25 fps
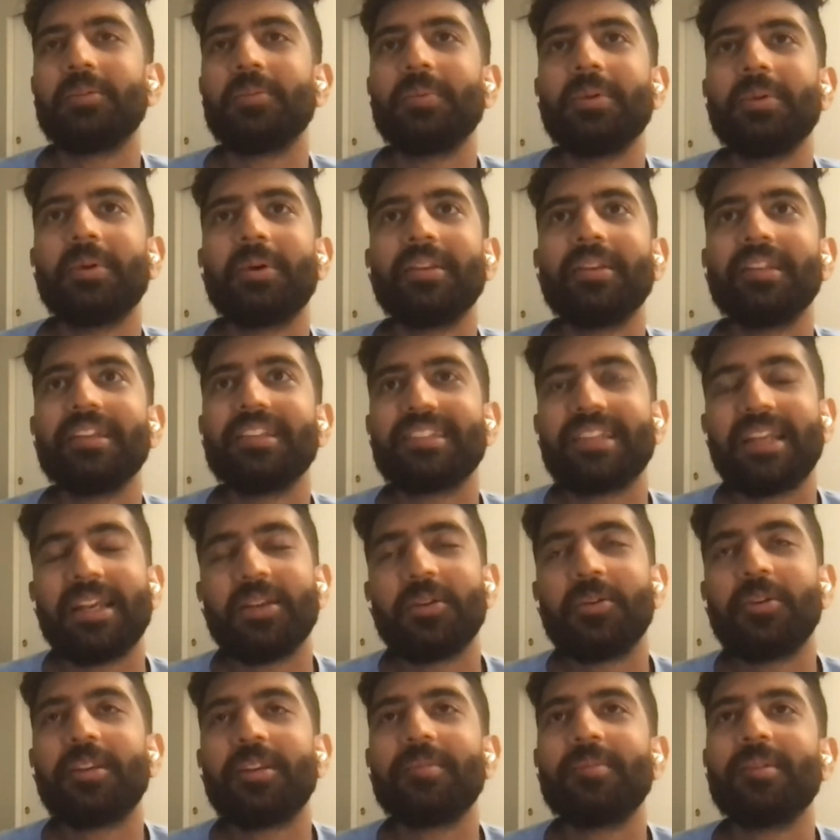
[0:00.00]
be honest, I
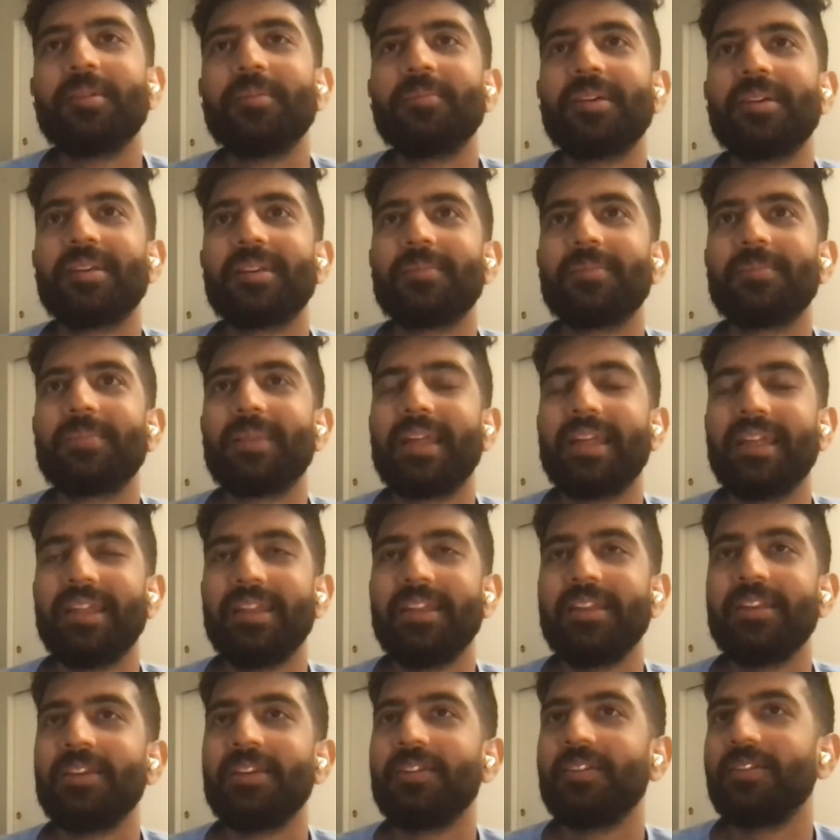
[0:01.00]
don't remember
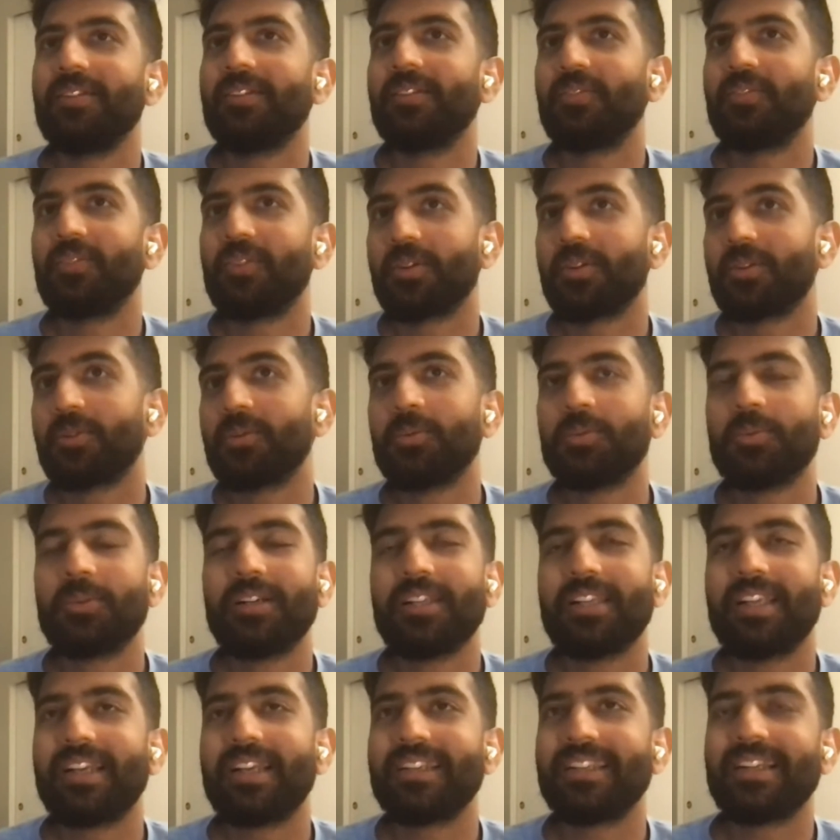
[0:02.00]
applying for
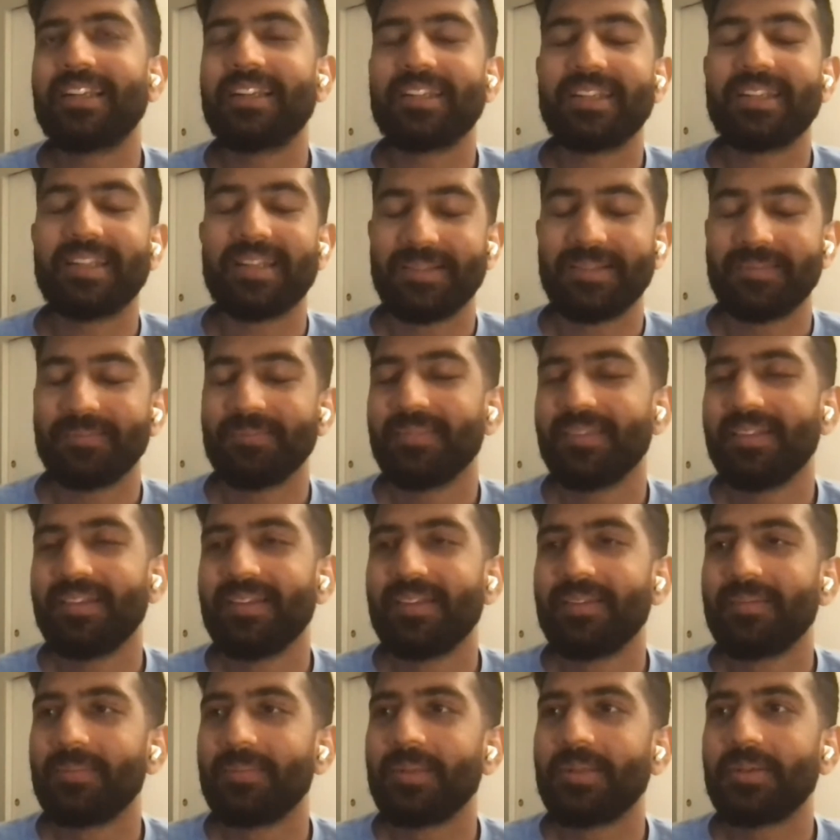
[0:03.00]
Google at that time,
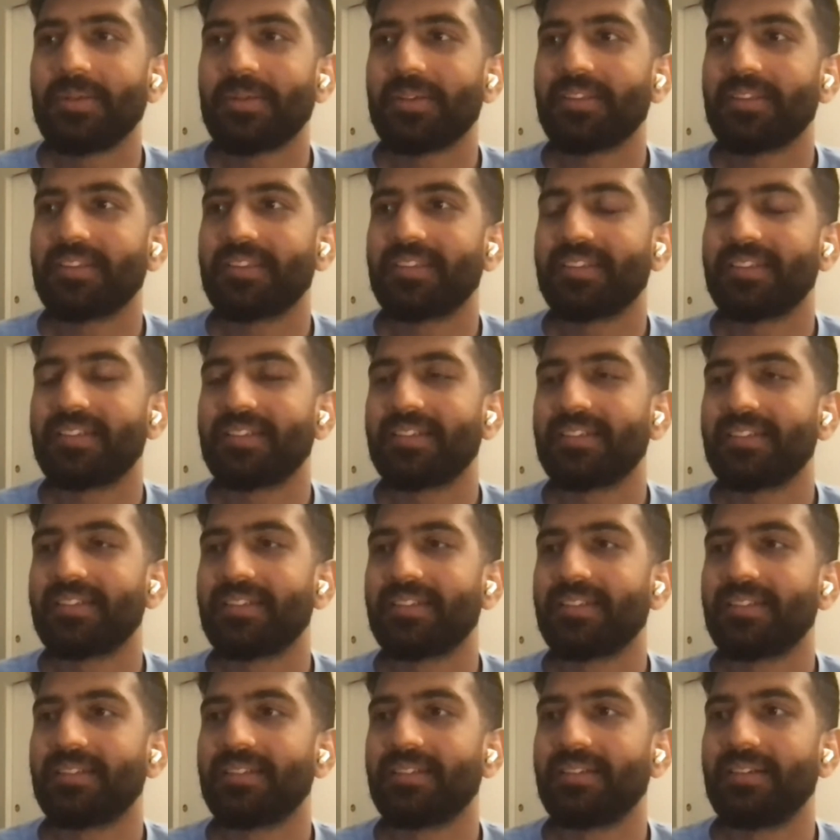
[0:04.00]
because
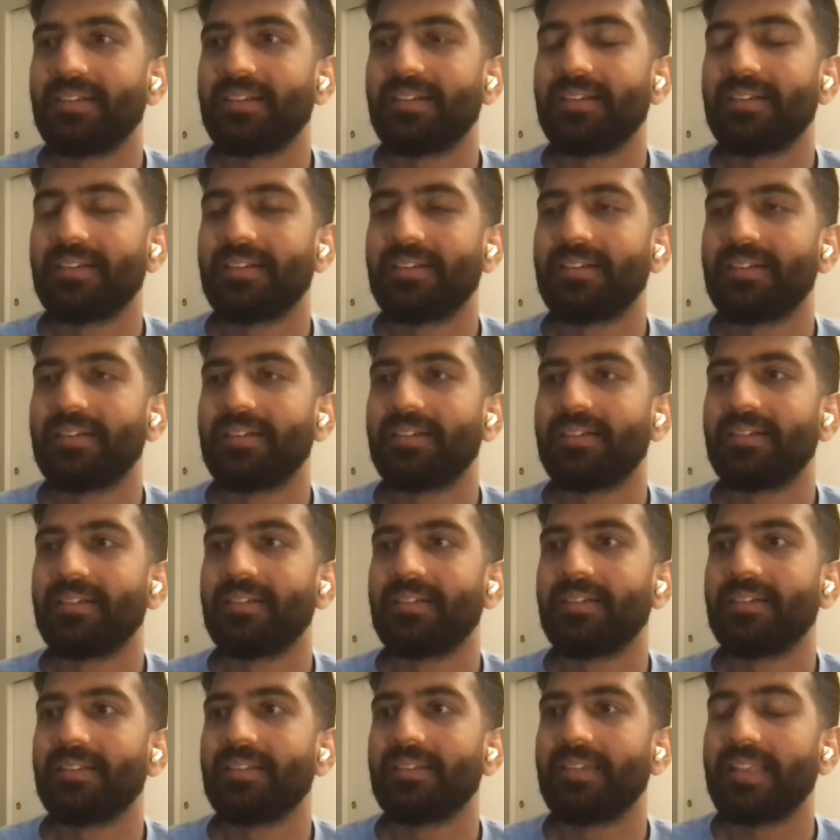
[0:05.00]

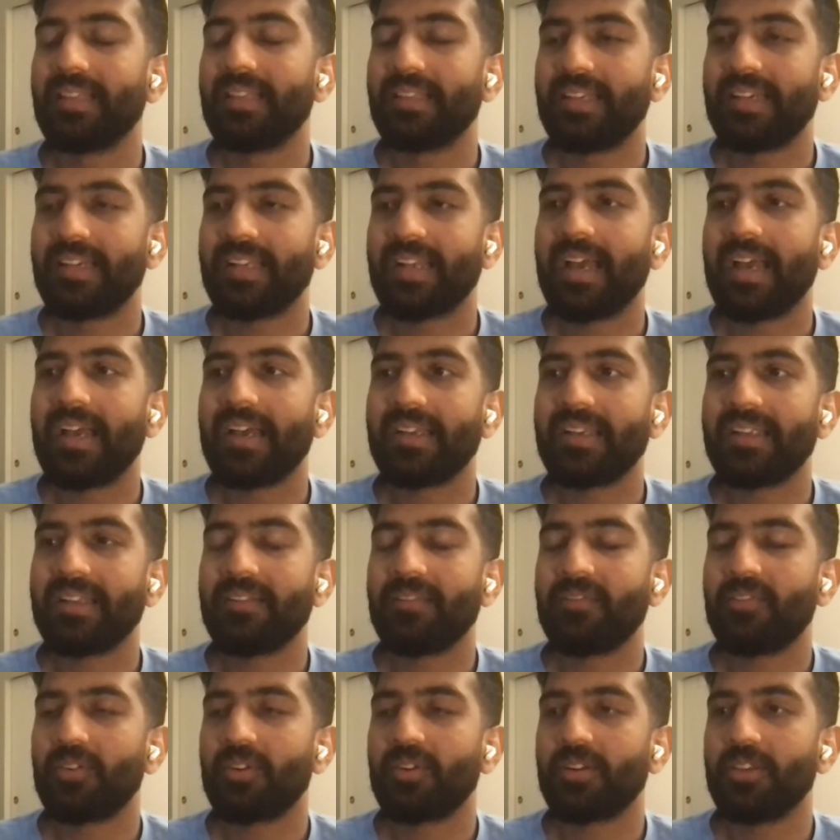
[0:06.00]
they're
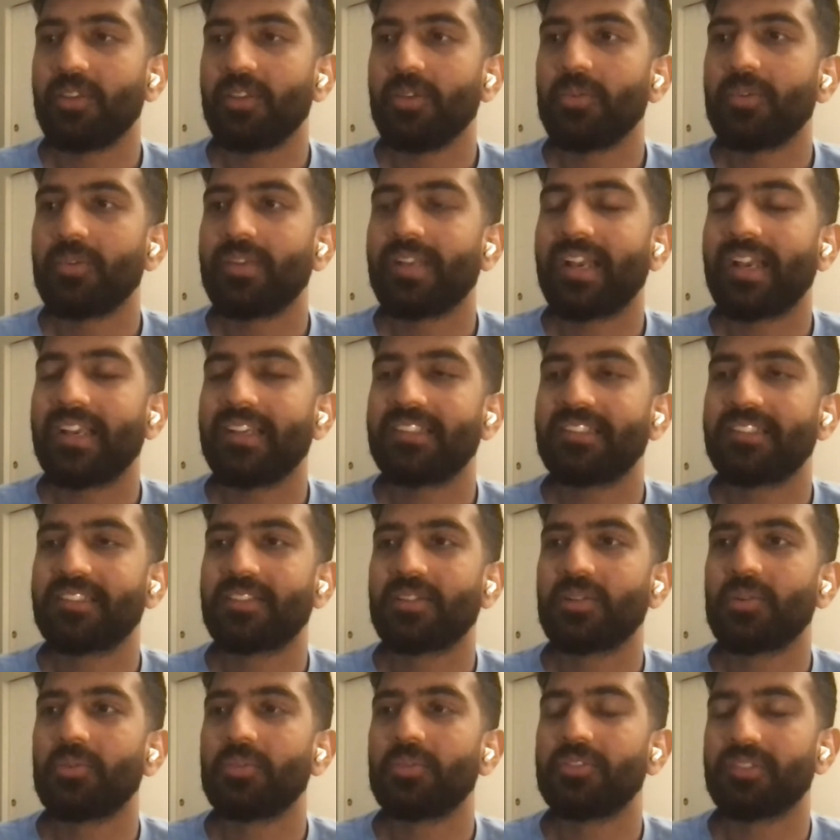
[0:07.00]
hiring for new grads
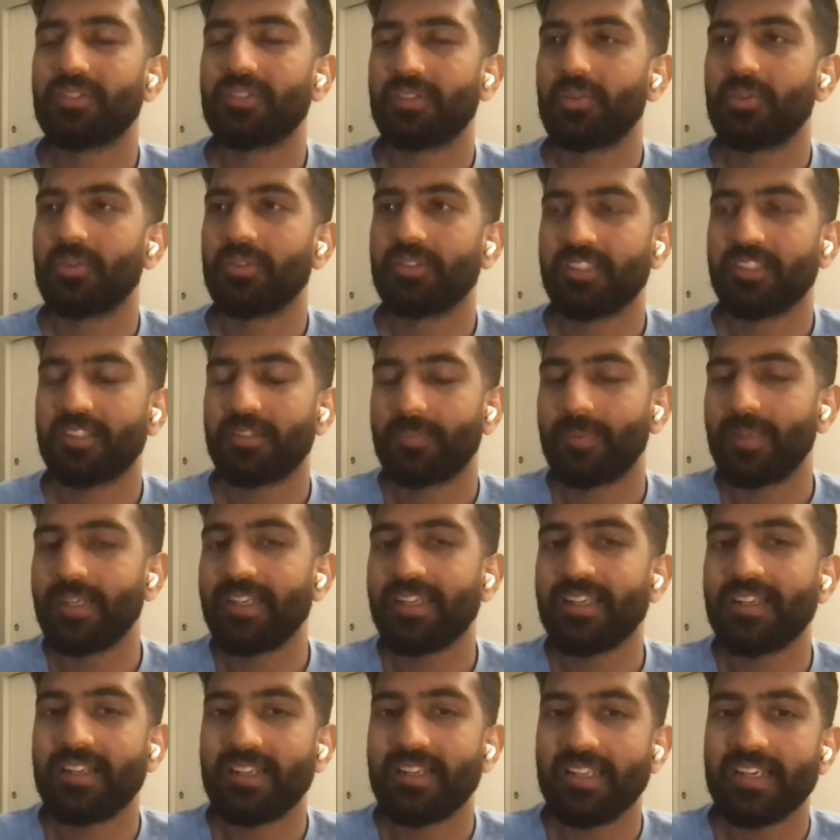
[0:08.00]
closes
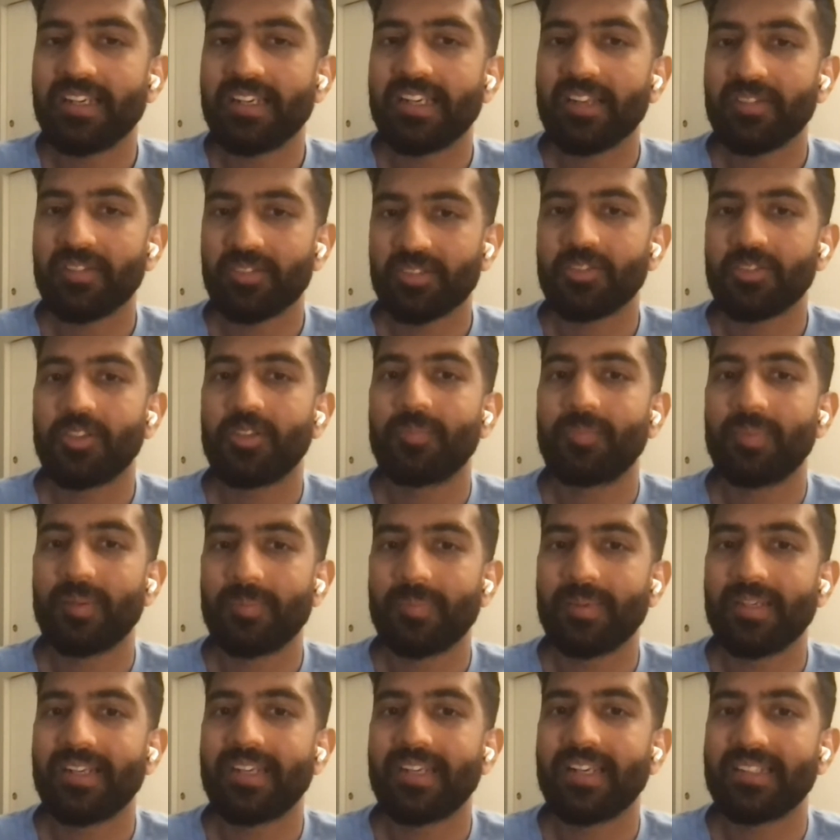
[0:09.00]
pretty early, and I was not
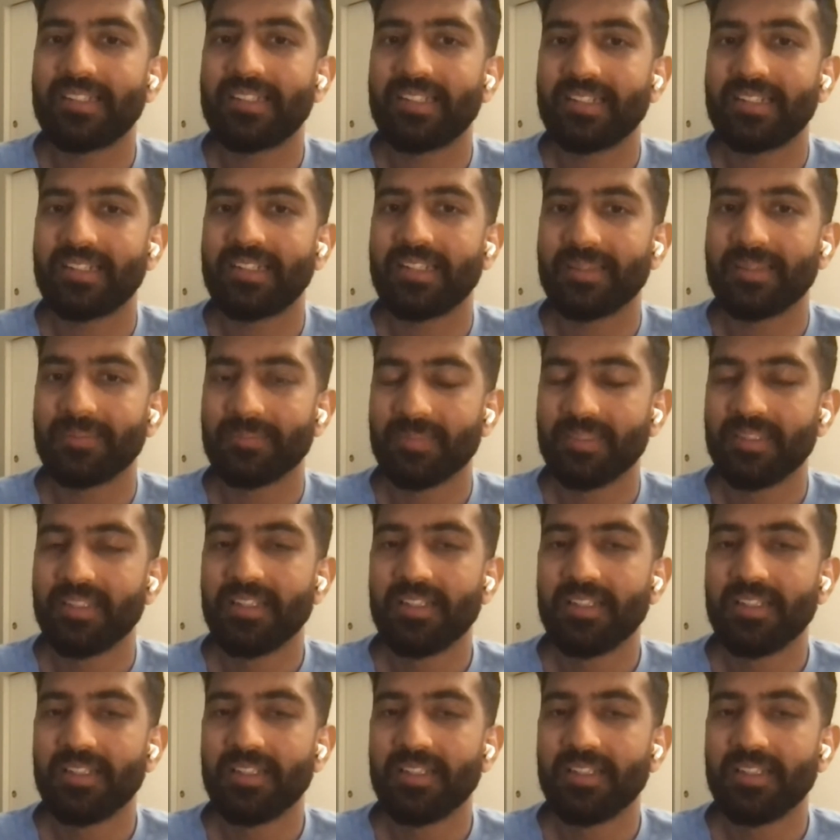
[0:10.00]
prepared at that time.